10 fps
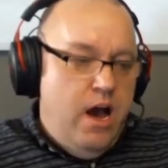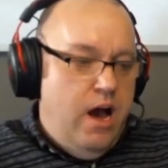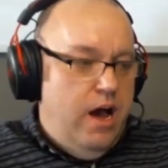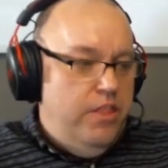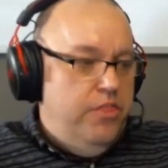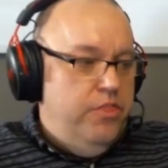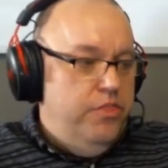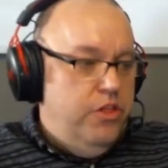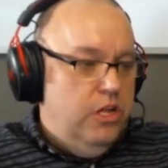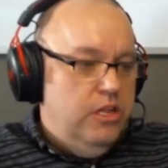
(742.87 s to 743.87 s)
Uh,
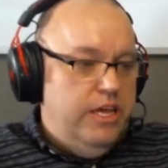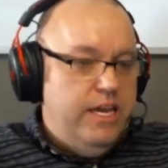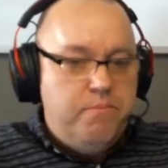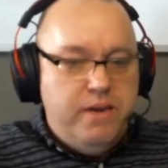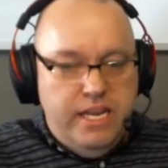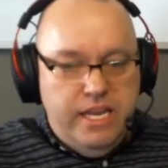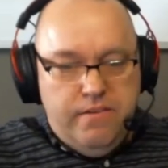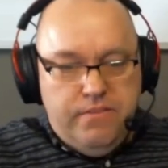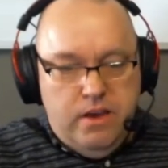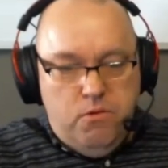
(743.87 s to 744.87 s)
the link I'm going to
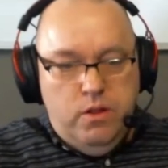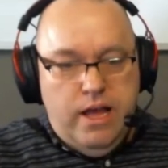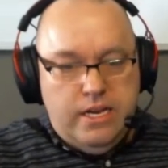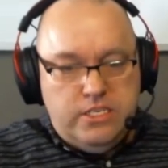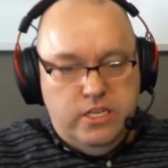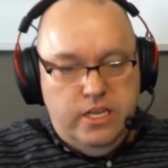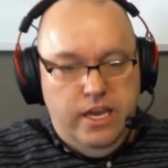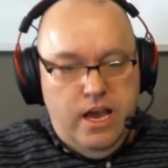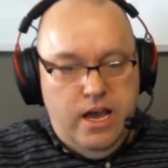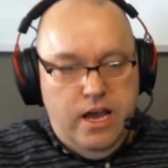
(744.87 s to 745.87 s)
give you will
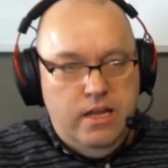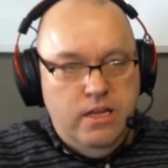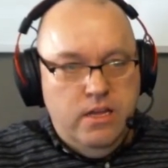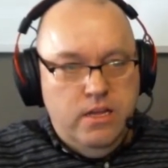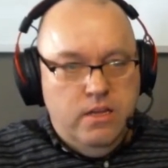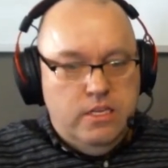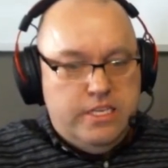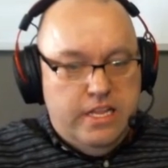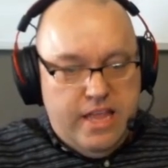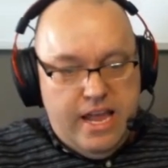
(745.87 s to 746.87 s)
actually uh,
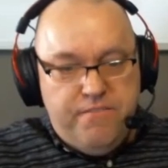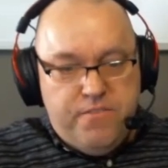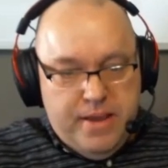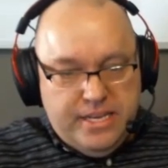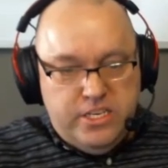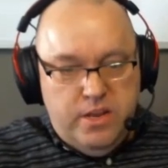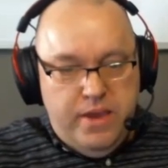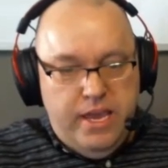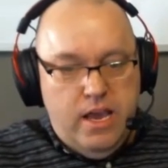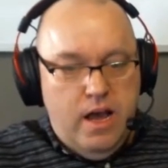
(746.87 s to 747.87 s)
send that information to
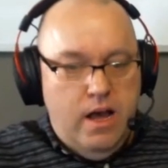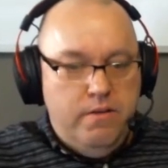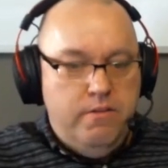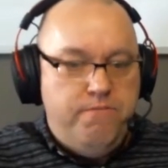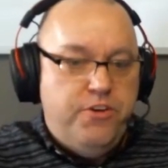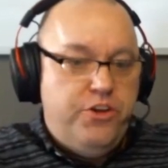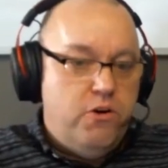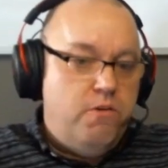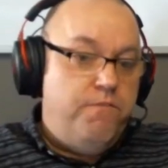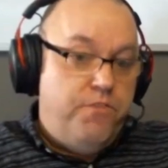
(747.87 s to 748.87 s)
me uh, for
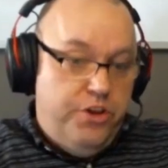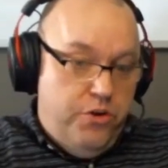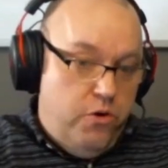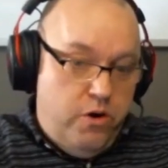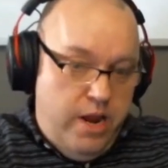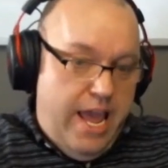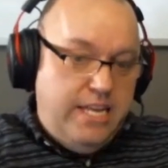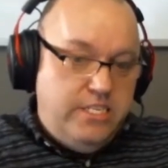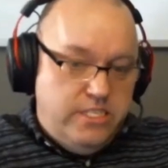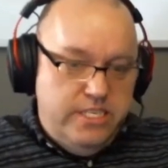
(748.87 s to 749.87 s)
your, for your
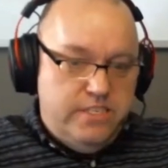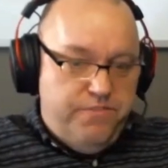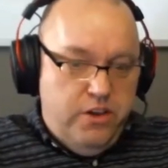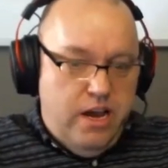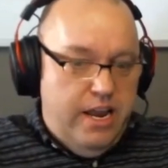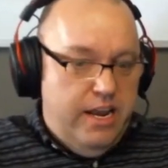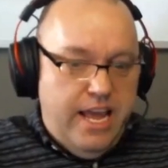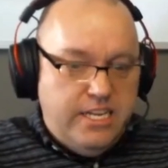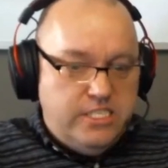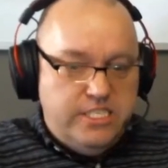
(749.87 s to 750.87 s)
agencies. If you got any
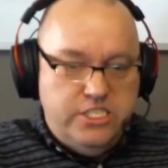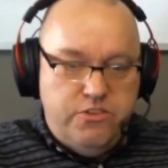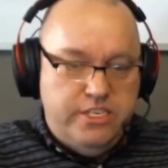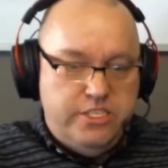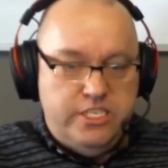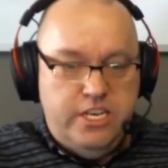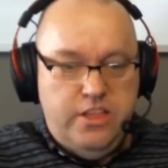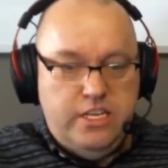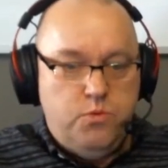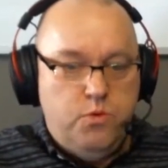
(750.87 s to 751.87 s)
agencies that are interested in
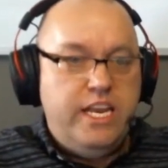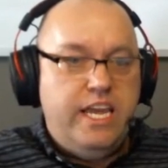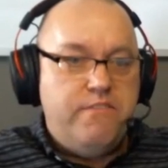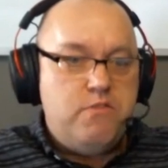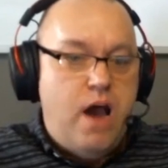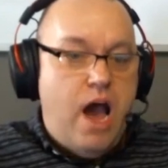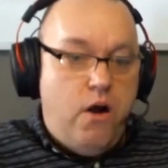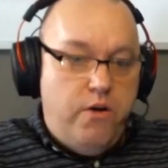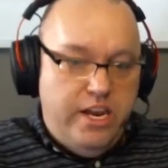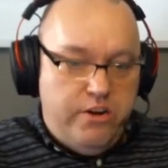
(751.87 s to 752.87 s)
this, we're going to give them
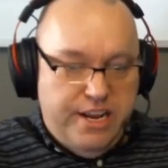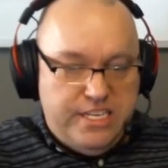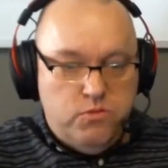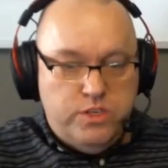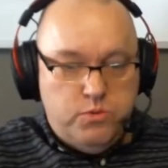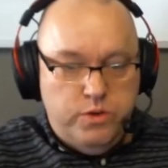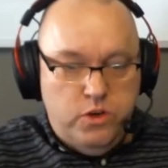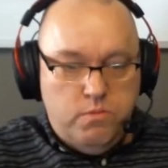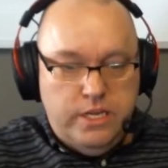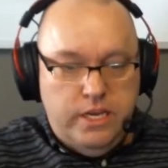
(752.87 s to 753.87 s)
our integration, which we
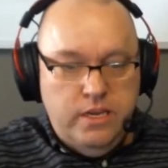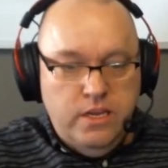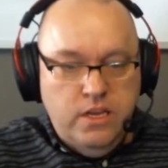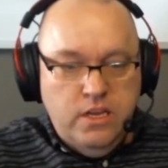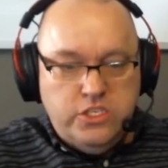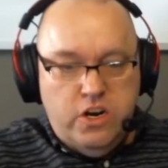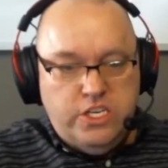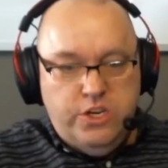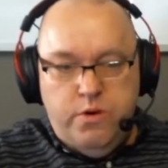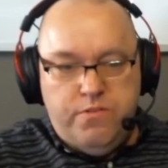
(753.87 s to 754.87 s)
normally
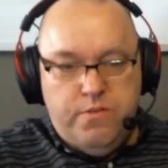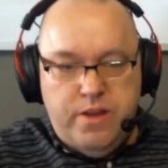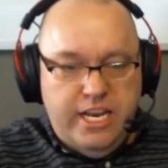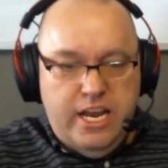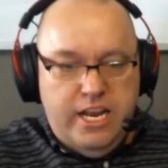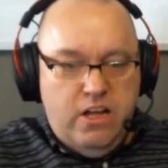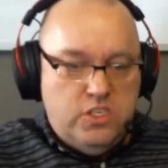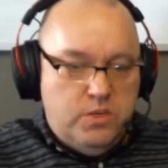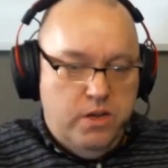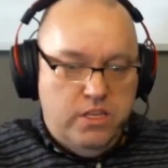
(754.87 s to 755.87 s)
charge anywhere from ninety-nine
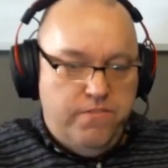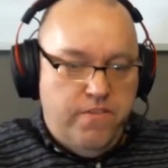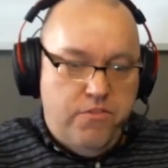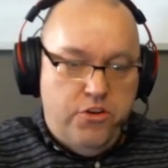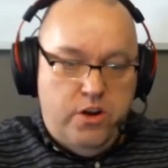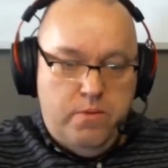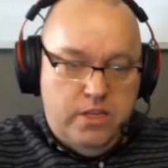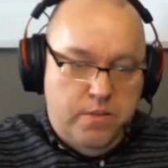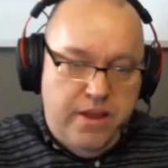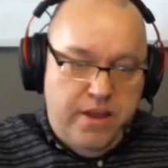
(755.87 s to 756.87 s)
dollars a month to five hundred dollars a
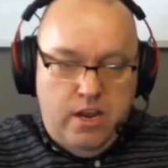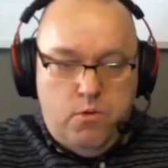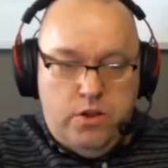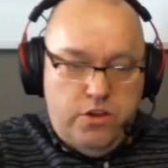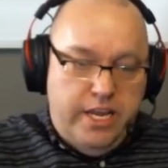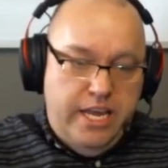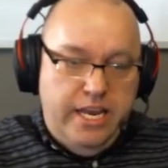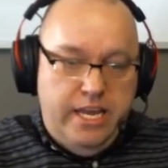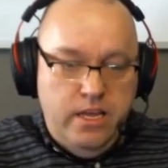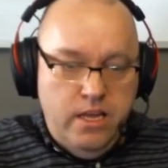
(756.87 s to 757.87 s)
month, depending on what they're
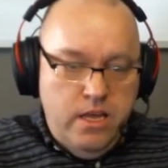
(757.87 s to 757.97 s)
getting.